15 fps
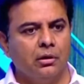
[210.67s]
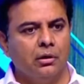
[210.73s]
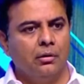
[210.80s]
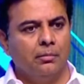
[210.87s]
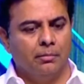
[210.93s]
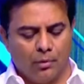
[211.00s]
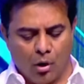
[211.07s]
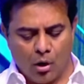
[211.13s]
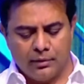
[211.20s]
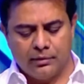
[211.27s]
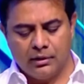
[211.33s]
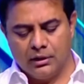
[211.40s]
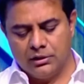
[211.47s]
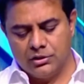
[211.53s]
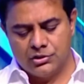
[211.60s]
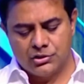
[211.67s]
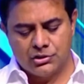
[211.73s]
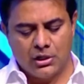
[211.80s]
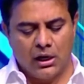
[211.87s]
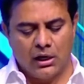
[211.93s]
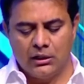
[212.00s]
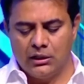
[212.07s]
Broadridge,
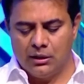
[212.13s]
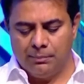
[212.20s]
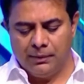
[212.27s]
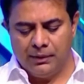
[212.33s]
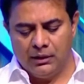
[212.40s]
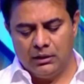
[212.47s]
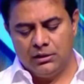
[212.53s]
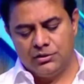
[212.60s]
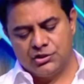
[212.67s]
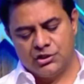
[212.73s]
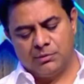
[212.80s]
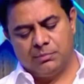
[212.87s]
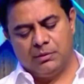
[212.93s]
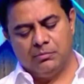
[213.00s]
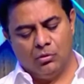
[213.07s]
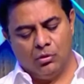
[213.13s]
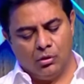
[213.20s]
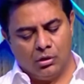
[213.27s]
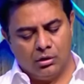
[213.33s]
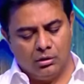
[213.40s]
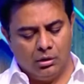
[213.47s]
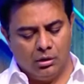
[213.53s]
ADP, JP
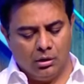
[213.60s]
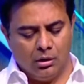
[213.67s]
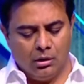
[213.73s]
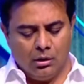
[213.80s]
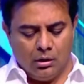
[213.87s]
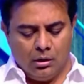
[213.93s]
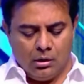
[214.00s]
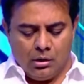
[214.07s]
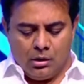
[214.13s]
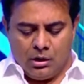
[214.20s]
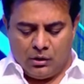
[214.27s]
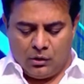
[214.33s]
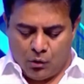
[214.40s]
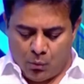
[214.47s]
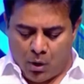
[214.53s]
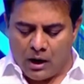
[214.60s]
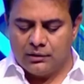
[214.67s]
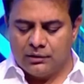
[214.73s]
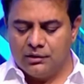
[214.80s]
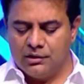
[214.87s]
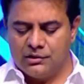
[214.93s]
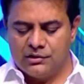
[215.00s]
Morgan,
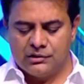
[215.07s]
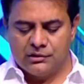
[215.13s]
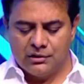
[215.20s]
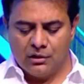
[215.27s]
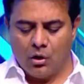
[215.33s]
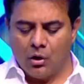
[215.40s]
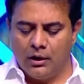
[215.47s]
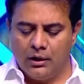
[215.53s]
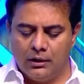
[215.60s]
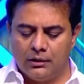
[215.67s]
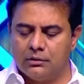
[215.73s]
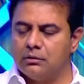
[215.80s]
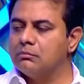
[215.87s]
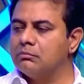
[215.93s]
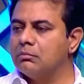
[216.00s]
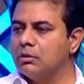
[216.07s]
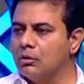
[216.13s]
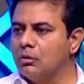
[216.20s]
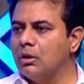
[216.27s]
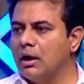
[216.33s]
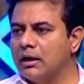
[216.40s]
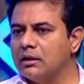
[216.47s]
Novartis, Deloitte,
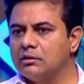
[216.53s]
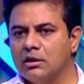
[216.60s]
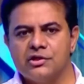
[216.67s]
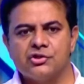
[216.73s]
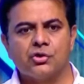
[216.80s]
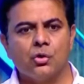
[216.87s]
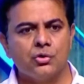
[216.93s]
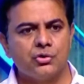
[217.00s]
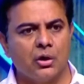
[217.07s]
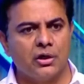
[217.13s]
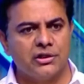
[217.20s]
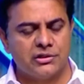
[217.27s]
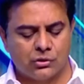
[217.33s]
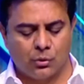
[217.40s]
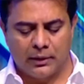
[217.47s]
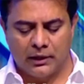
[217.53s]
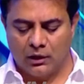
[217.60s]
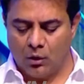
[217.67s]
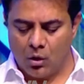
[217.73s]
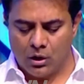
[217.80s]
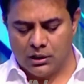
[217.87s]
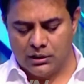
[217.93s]
the list goes on, it's quite a
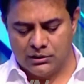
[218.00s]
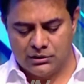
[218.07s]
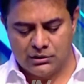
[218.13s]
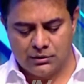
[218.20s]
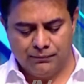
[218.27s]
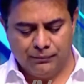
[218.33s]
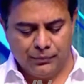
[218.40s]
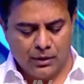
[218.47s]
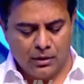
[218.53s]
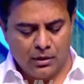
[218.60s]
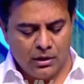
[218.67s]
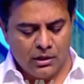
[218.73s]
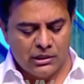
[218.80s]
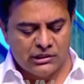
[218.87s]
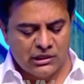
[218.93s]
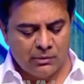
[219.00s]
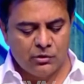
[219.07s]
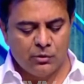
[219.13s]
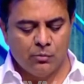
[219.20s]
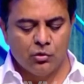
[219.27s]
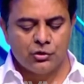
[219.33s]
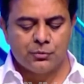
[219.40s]
long list. Some of the
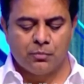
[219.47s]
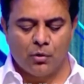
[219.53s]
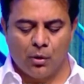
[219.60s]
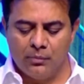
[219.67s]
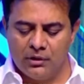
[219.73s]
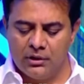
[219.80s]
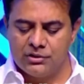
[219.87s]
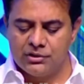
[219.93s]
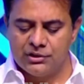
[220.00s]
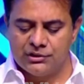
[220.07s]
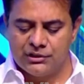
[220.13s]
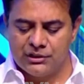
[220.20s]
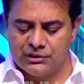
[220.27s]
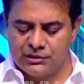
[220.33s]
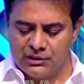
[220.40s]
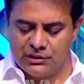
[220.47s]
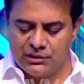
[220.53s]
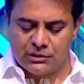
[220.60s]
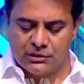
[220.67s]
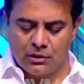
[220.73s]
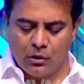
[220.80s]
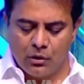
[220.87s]
most prominent GCCs
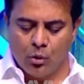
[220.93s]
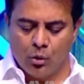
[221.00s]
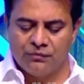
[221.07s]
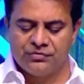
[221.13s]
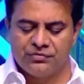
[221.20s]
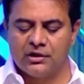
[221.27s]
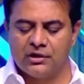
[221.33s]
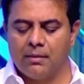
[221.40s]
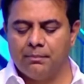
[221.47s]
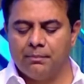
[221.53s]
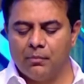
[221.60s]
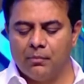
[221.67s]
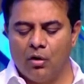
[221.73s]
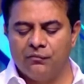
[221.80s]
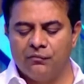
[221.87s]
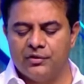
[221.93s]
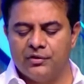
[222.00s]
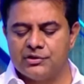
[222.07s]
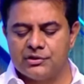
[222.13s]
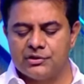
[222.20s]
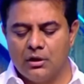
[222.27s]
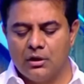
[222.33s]
who've set up office
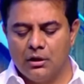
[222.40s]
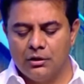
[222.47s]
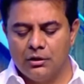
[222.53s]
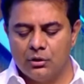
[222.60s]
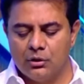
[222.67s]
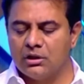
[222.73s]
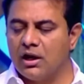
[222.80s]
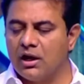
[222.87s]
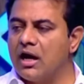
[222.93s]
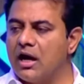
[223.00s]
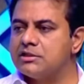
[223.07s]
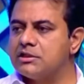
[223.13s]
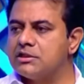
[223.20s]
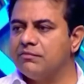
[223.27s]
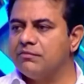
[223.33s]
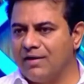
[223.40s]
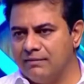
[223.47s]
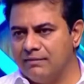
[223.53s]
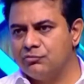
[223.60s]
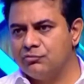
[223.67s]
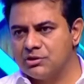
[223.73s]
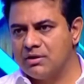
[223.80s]
during the last
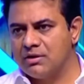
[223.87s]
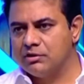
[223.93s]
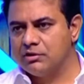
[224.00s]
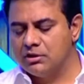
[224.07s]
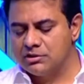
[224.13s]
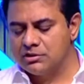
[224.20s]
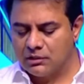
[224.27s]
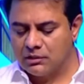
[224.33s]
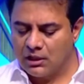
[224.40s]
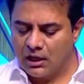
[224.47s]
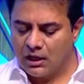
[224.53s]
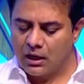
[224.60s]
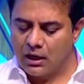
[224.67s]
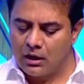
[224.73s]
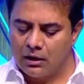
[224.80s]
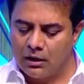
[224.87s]
5 to 7 years in Telangana